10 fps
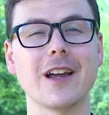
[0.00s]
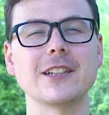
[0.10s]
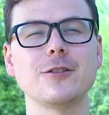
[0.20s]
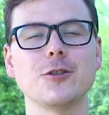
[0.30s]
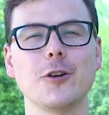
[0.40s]

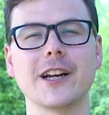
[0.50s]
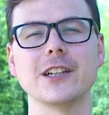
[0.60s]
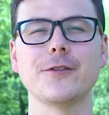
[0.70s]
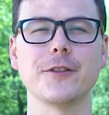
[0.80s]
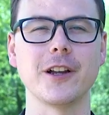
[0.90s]
Thanks for joining
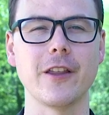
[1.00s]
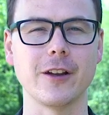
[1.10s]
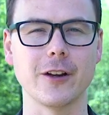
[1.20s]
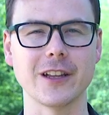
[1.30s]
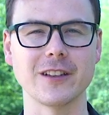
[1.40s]
us for another
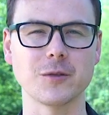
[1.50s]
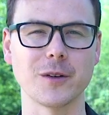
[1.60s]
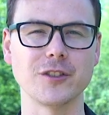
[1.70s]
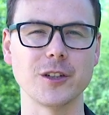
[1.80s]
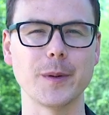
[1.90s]
look at the
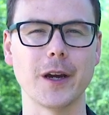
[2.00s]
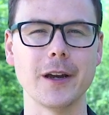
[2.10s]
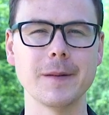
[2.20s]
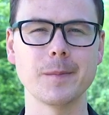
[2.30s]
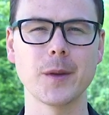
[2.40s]
Swift
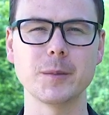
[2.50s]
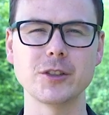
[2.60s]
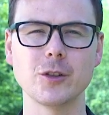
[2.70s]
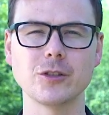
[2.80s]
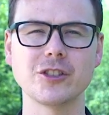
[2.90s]
GPI. Be
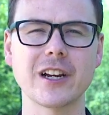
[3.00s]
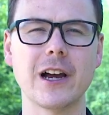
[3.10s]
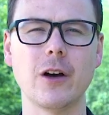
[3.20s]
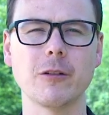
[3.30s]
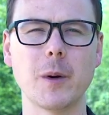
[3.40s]
sure to check
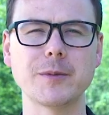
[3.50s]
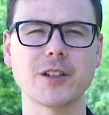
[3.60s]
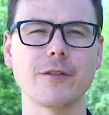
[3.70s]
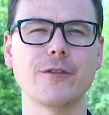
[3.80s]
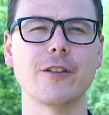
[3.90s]
out our
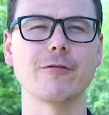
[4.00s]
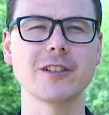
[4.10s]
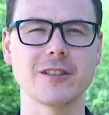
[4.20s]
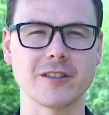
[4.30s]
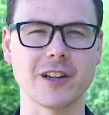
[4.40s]
website for the
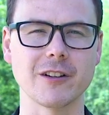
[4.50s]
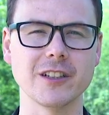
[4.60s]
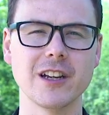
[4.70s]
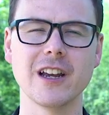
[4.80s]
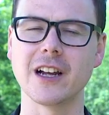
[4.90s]
rest of the
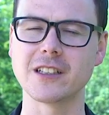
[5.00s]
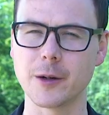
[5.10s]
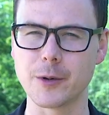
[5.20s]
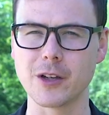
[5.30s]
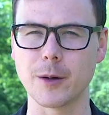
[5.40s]
series at
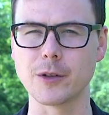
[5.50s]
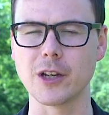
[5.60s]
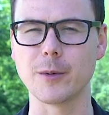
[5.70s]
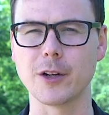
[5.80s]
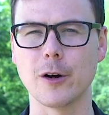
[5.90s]

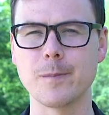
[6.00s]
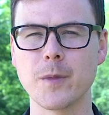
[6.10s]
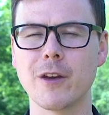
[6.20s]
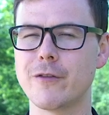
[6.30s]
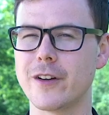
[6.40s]

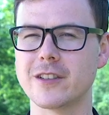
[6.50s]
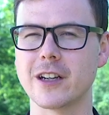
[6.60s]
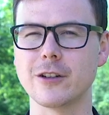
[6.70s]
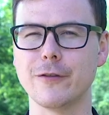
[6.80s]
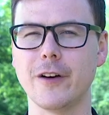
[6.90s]

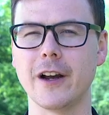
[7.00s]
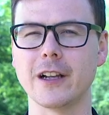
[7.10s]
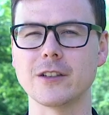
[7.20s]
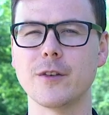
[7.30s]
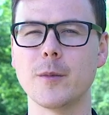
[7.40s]

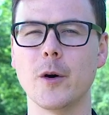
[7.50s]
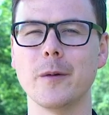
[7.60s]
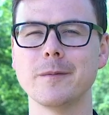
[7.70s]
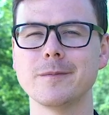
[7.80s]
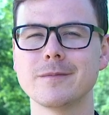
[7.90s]
www.fintech.finance for more.
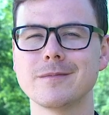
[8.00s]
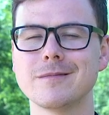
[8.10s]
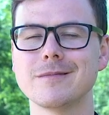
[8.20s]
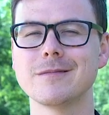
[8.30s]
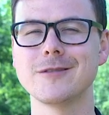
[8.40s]

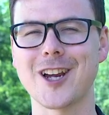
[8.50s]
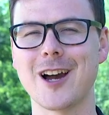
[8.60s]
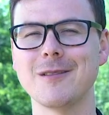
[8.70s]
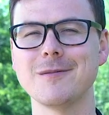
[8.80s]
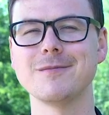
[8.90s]
Ciao.